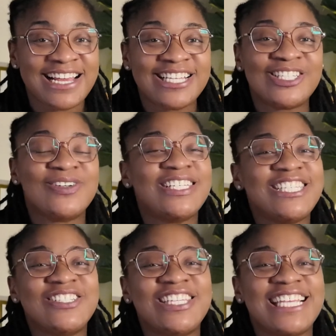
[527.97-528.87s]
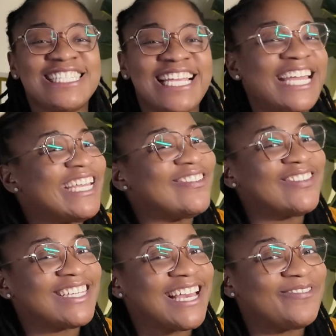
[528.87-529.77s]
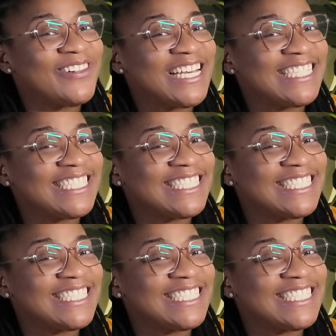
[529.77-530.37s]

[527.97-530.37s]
So until next time, God bless.